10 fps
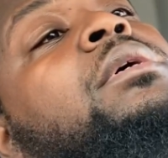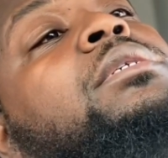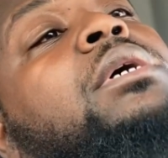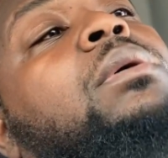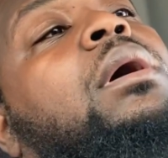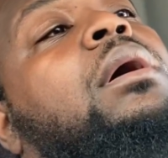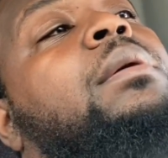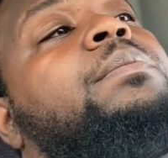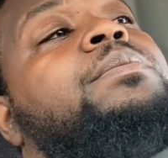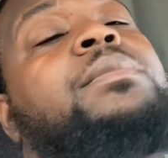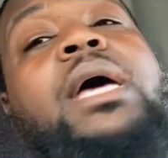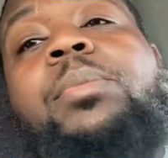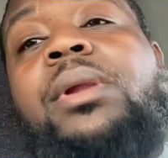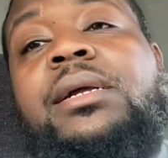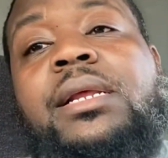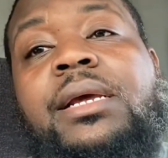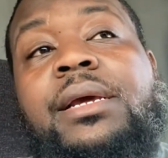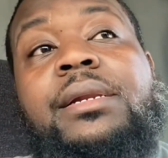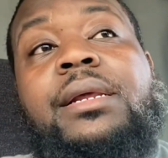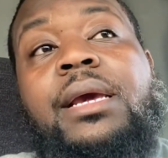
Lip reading: So I plugged it in